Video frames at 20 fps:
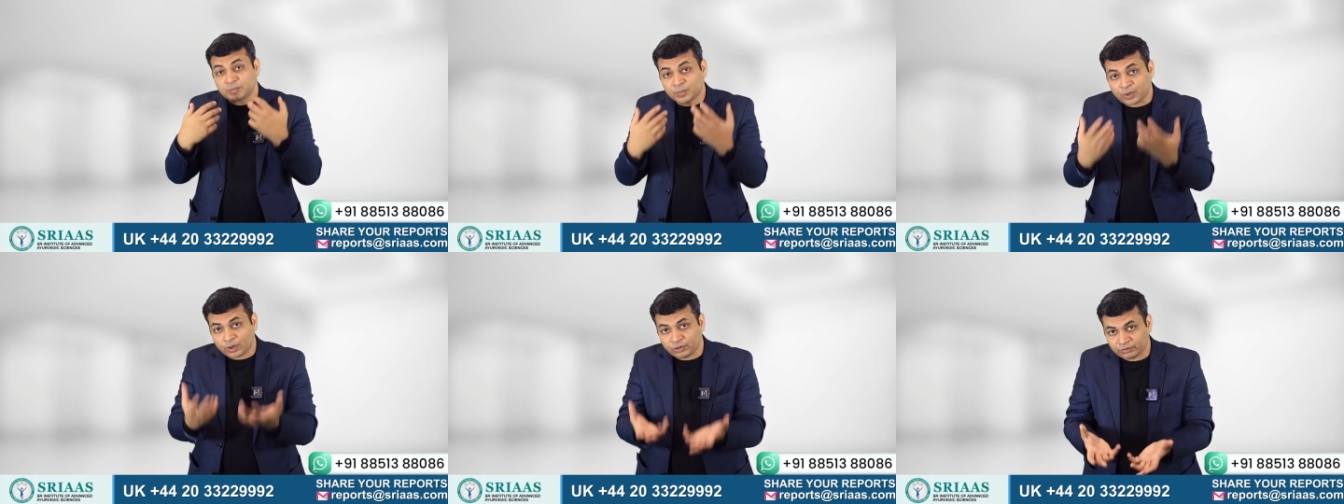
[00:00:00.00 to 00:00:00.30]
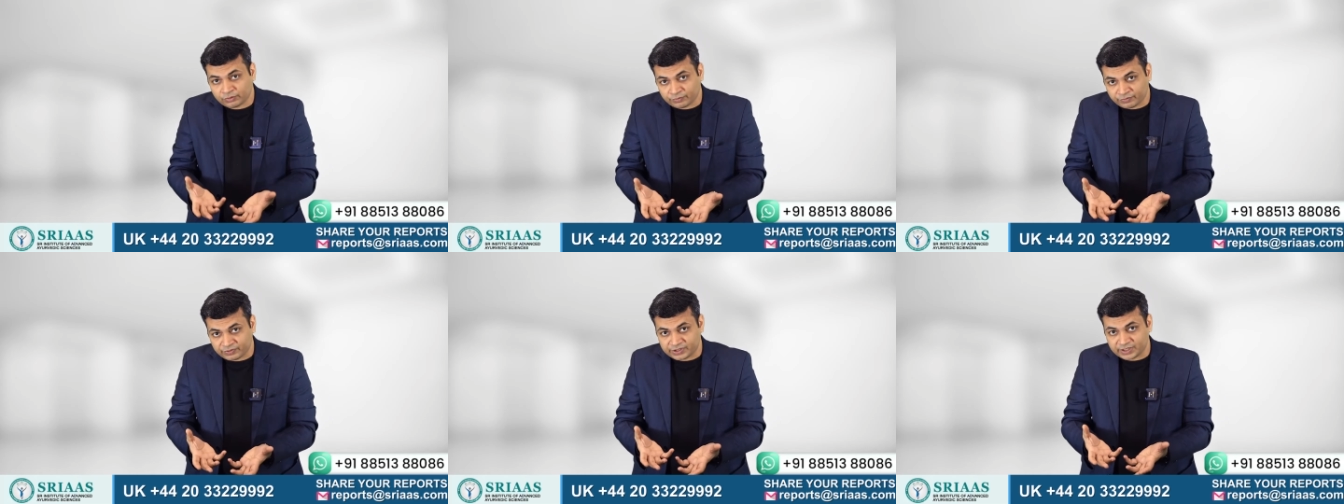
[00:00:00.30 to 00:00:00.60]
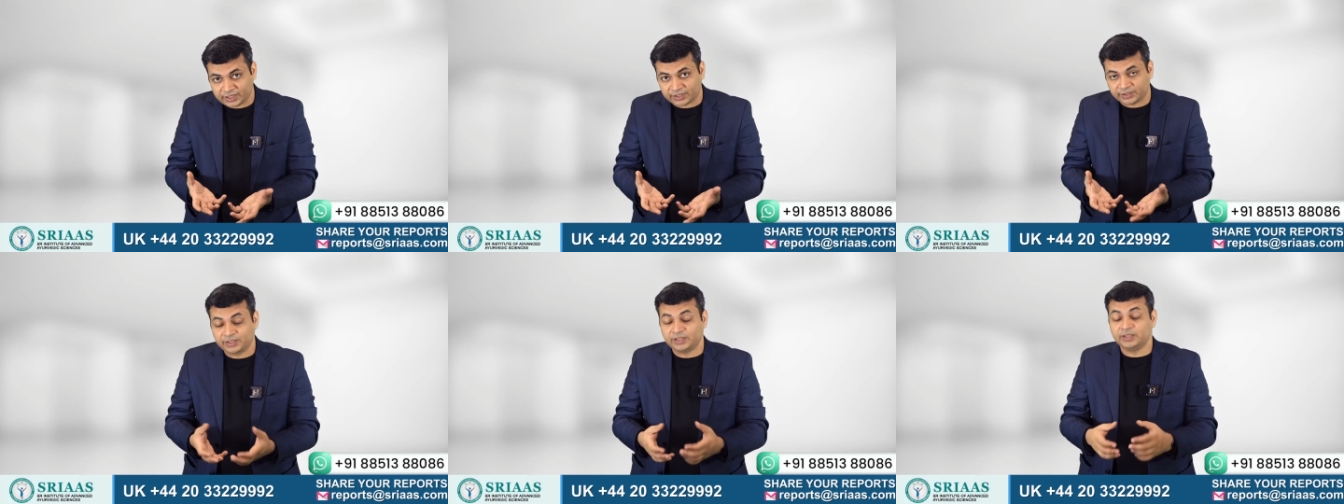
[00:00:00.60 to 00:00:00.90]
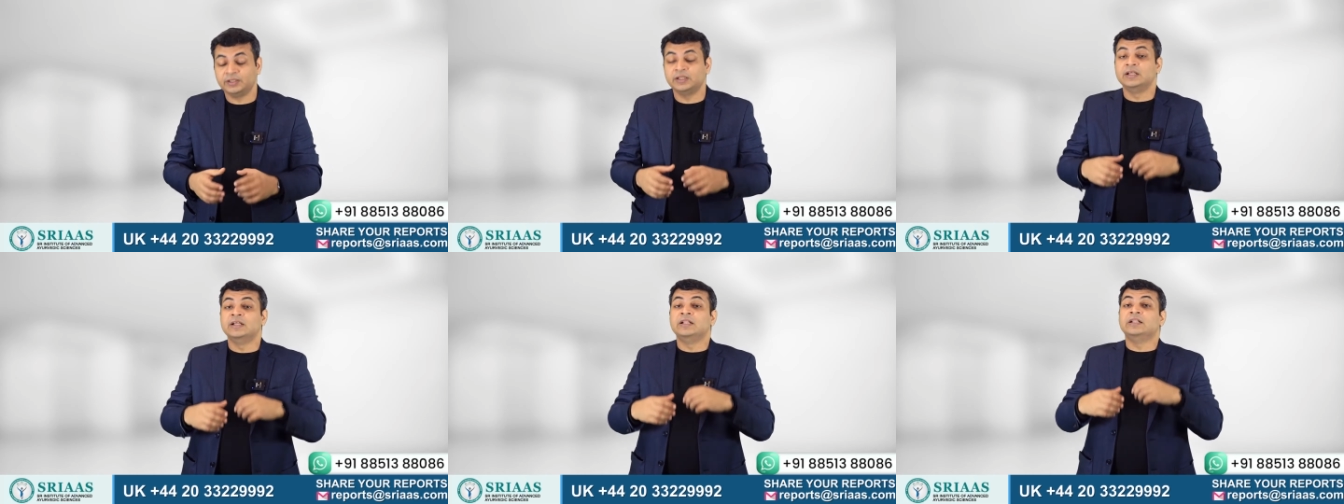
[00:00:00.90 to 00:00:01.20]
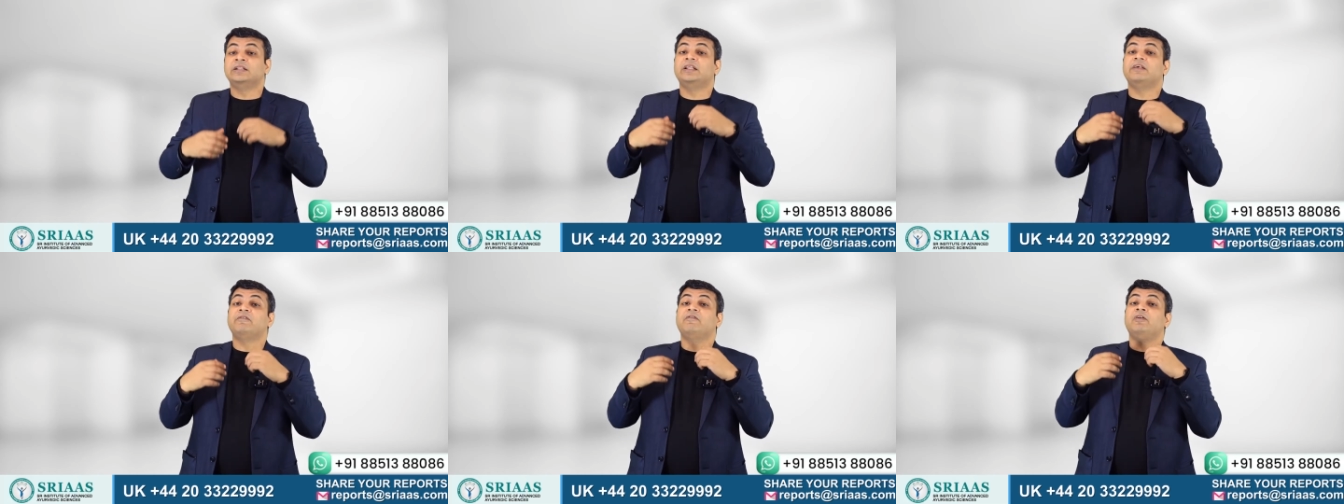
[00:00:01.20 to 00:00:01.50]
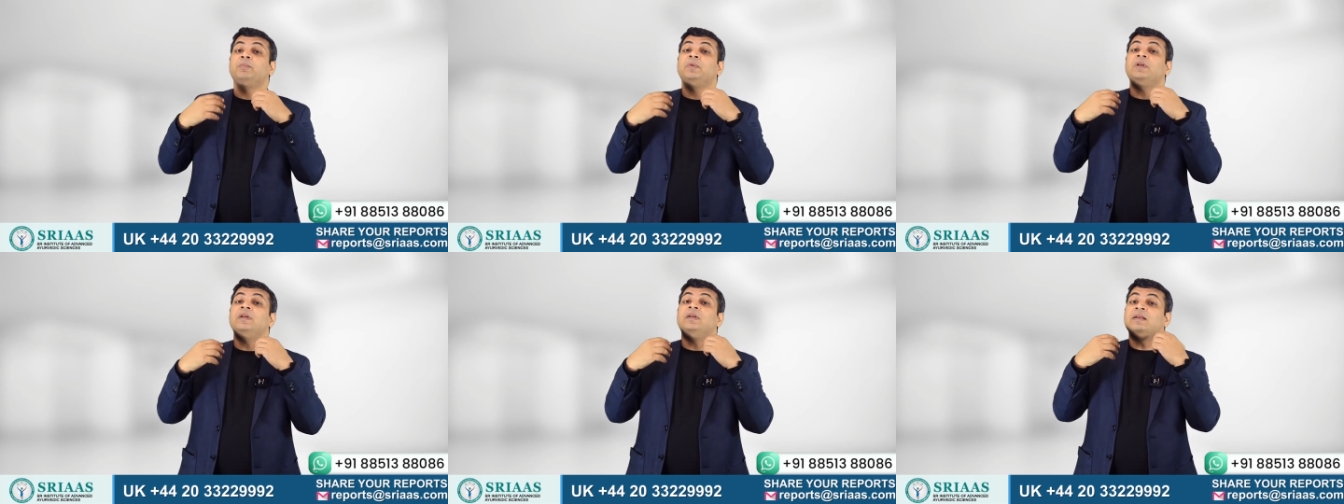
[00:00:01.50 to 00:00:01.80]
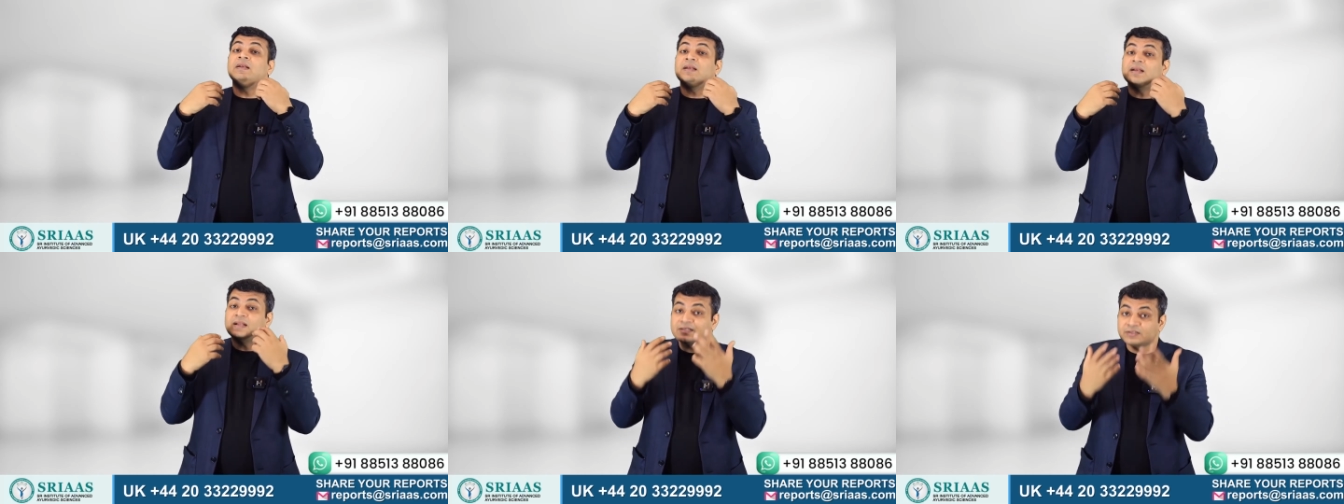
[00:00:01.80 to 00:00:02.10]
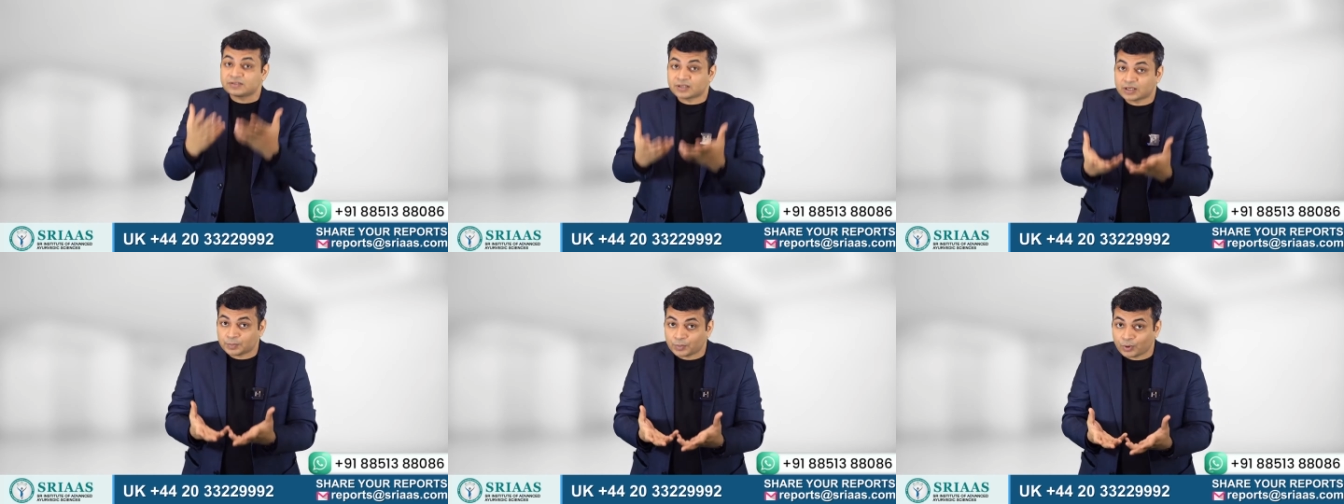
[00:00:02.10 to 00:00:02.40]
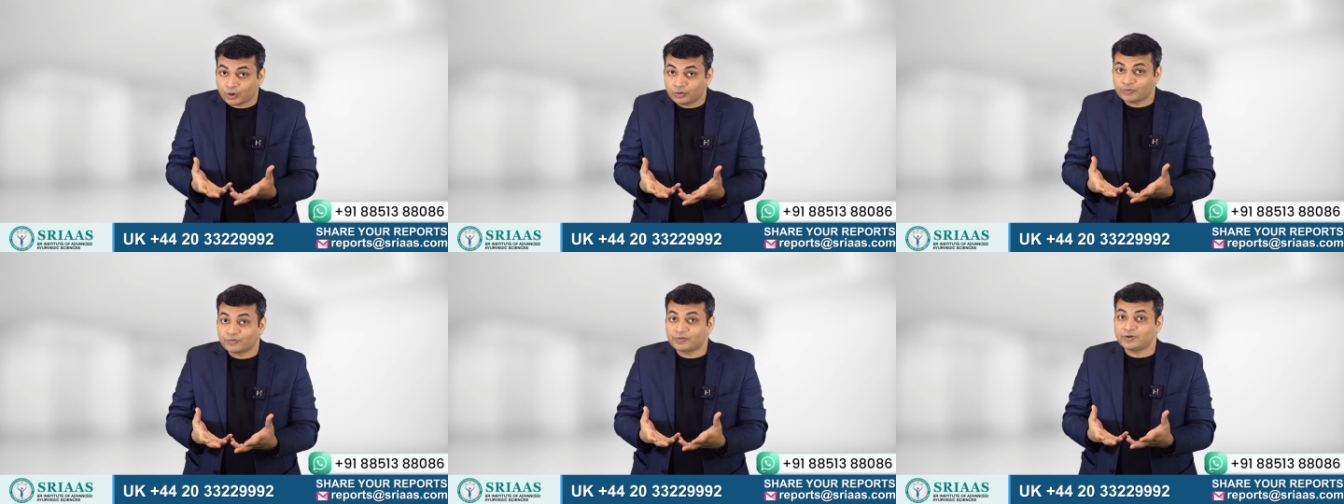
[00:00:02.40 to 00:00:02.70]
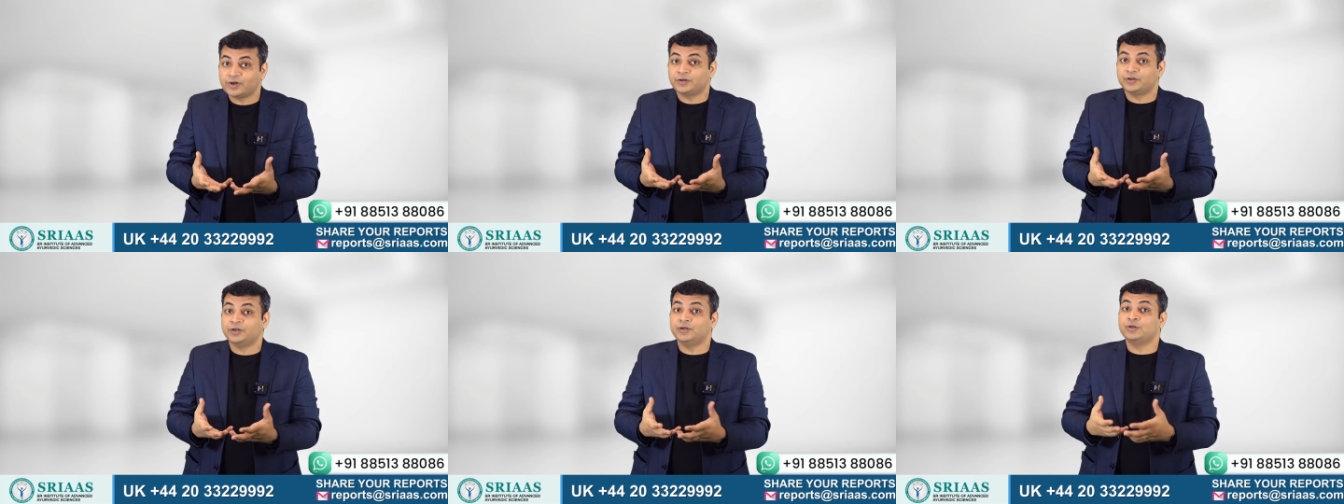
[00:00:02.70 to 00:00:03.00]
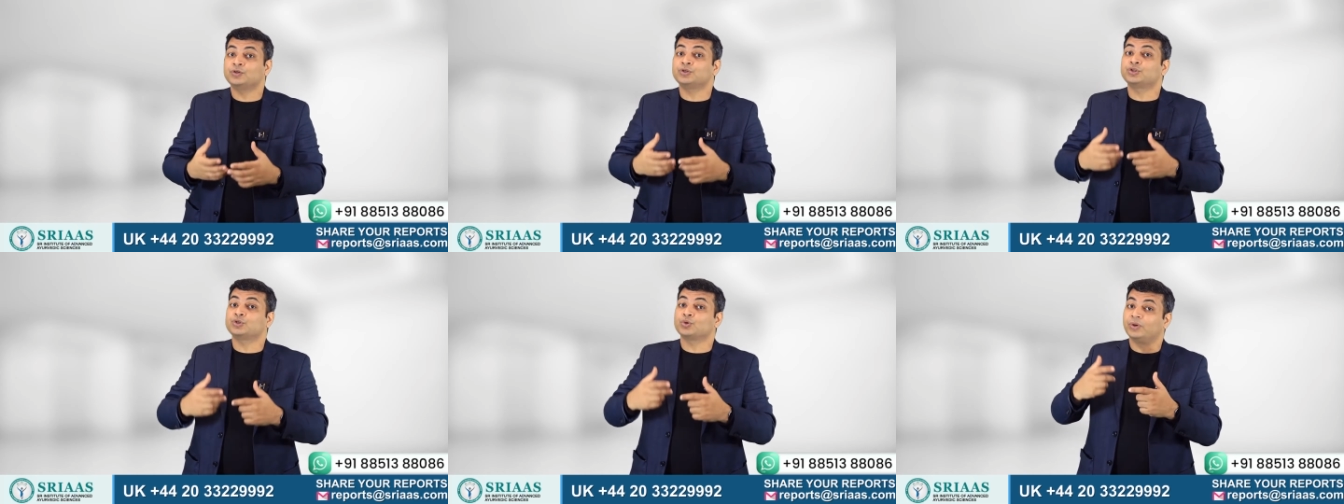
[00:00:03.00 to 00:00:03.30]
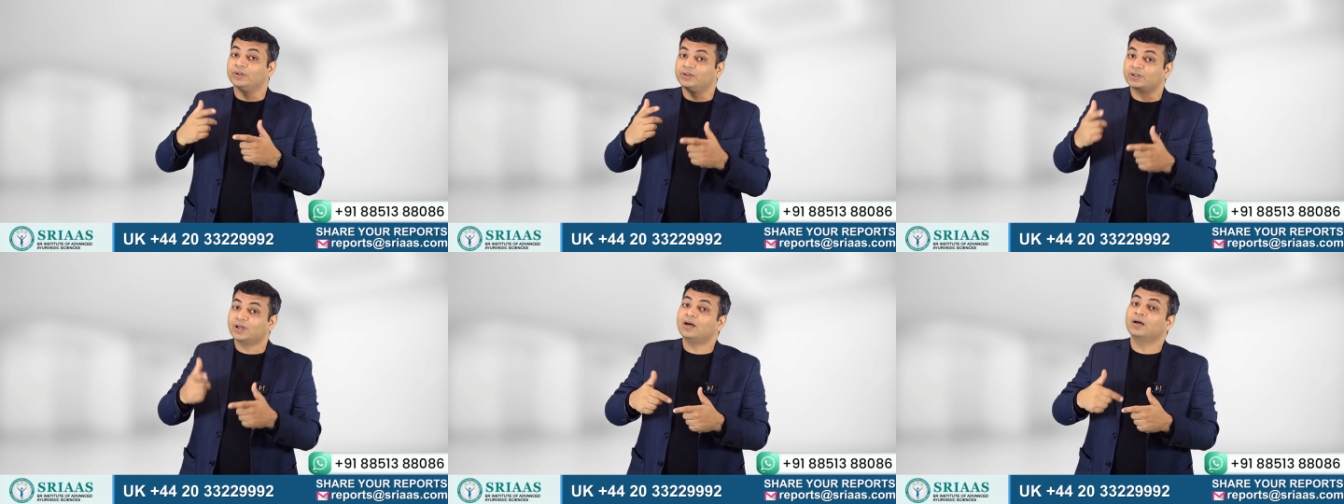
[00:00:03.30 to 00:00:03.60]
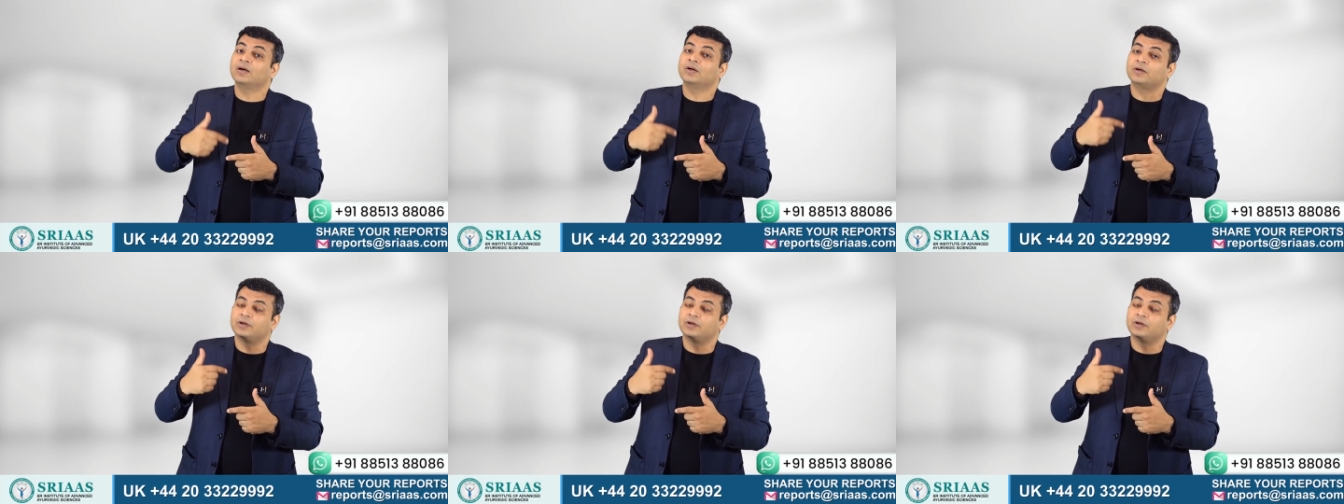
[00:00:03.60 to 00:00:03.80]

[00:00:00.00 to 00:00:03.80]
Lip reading: amount of creatinine, there will be lesser amount of creatinine to show in the